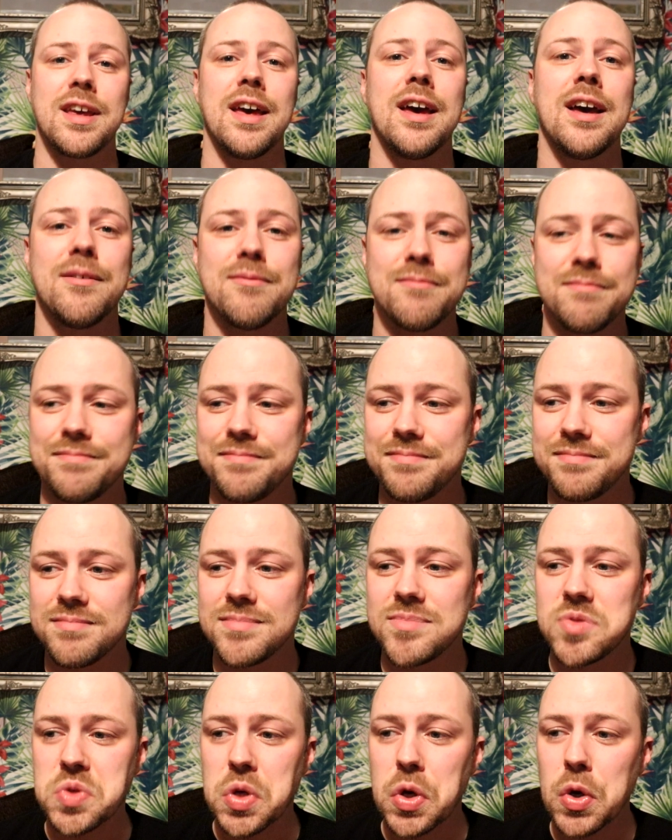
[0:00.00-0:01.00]
to get
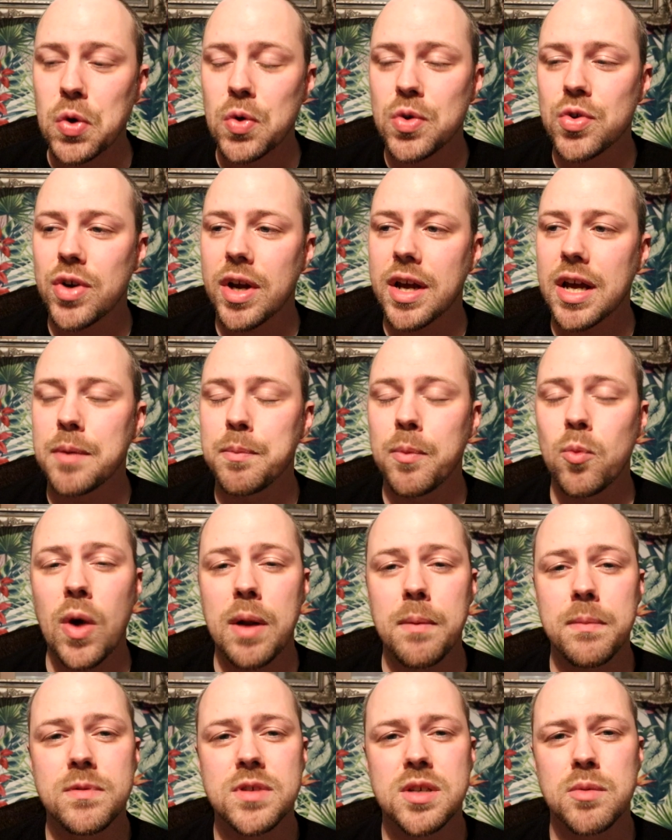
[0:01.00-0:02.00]
too triggered
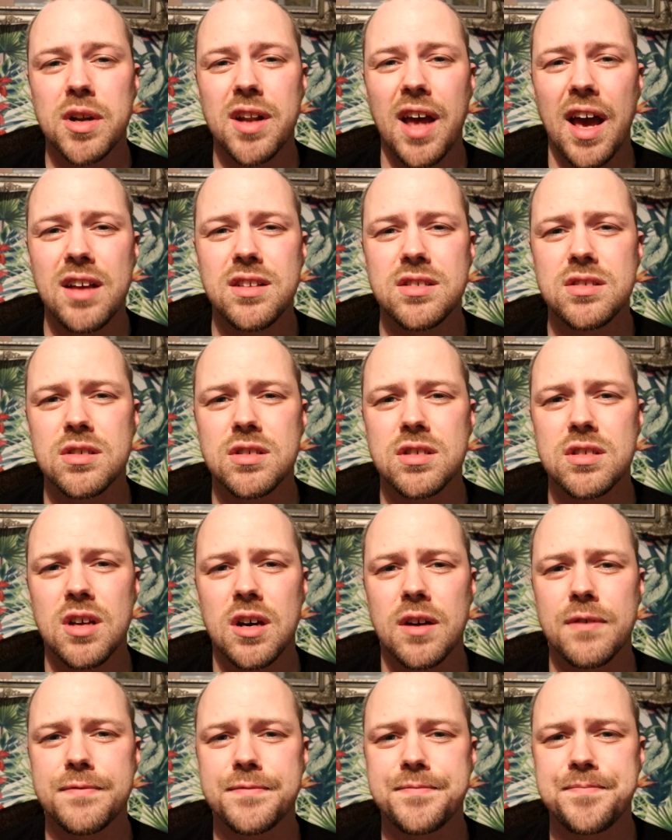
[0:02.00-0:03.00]
when someone hates your
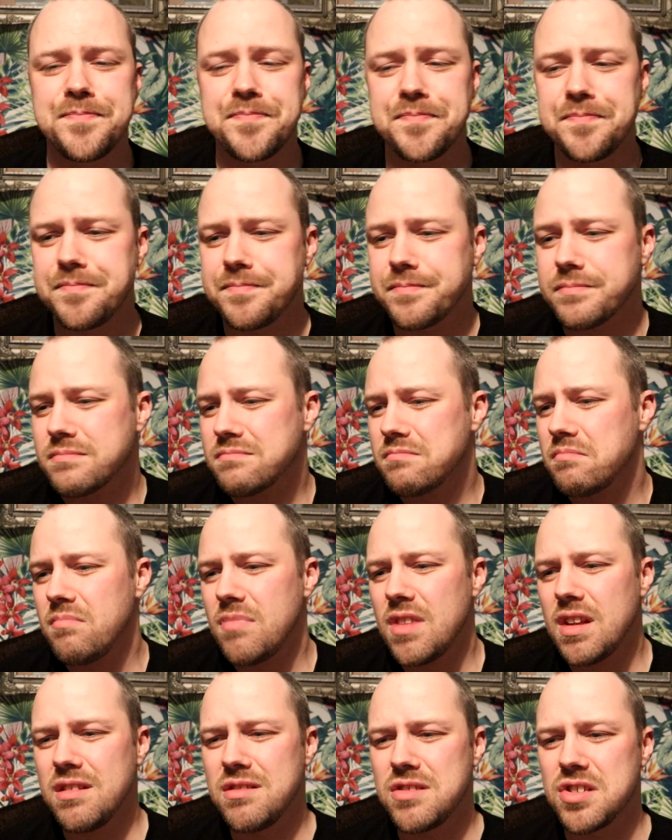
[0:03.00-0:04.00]
stuff.
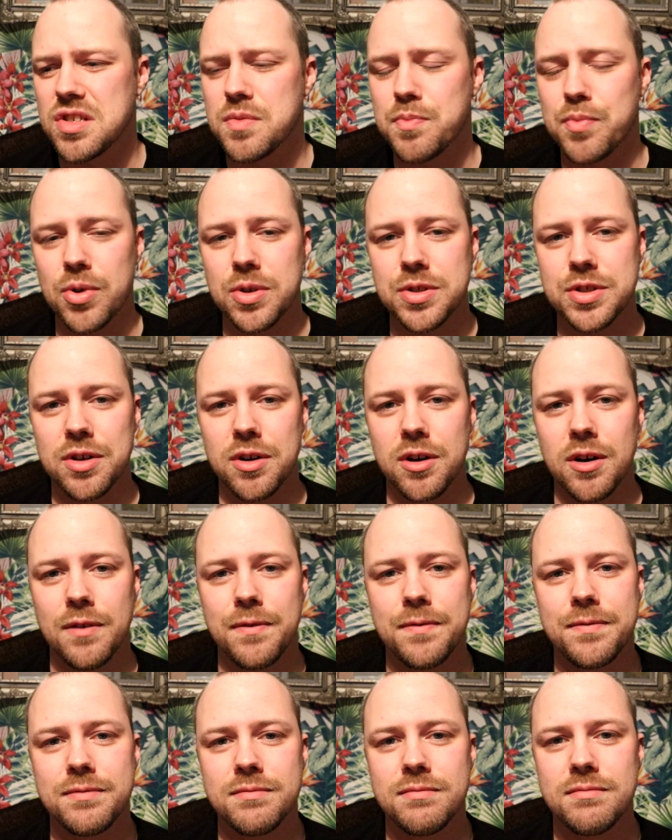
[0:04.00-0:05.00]
Just brush it
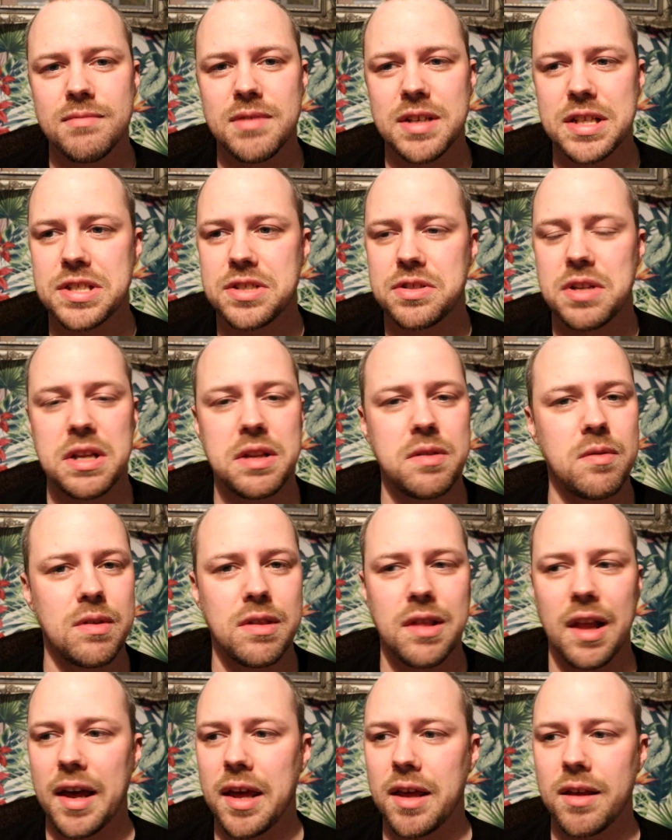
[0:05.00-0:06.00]
off. It's it,
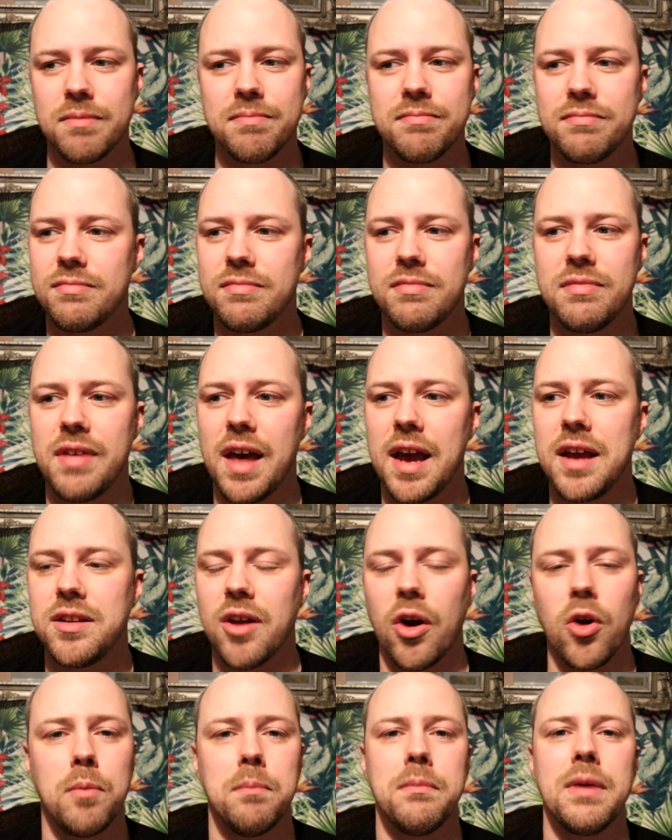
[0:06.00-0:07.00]
like, they
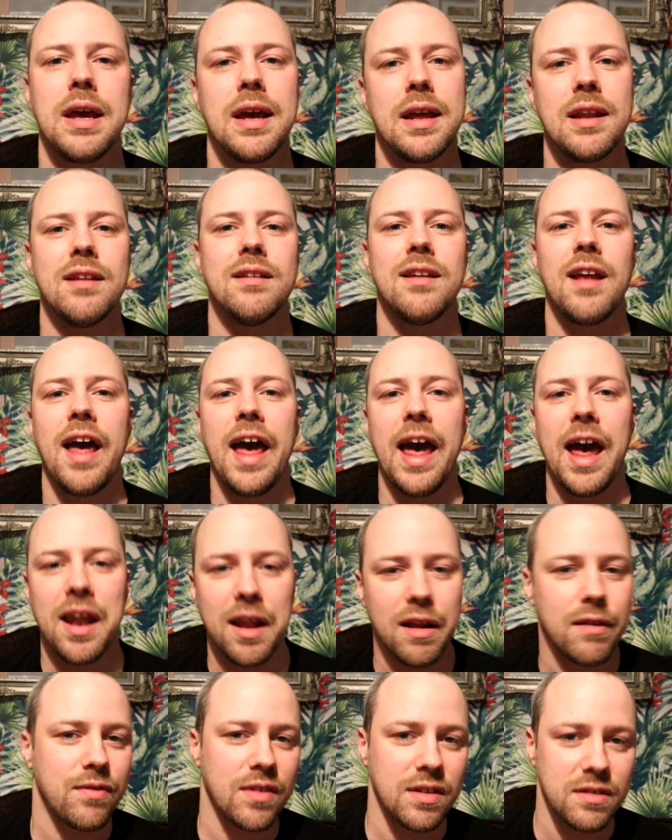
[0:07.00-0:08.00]
don't mean
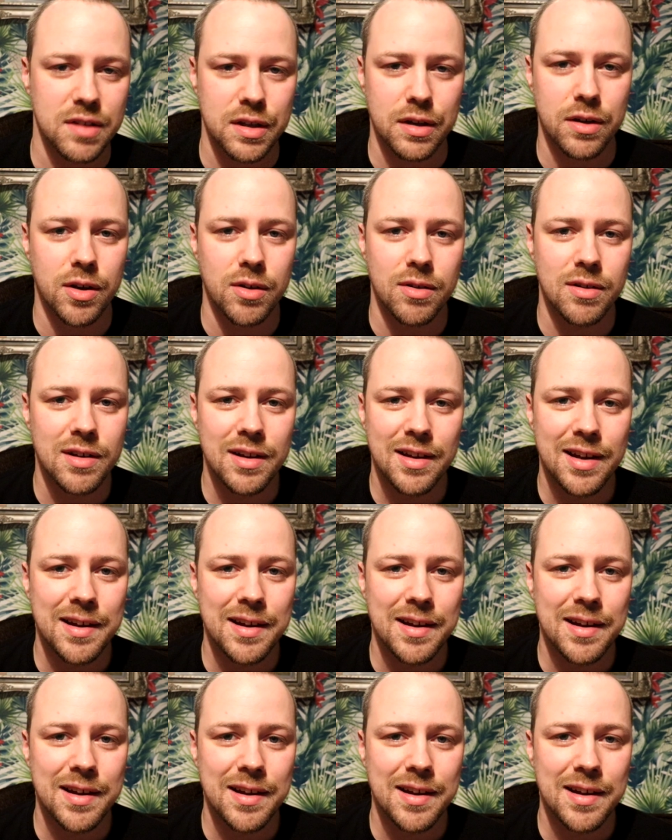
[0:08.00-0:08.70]
anything to you.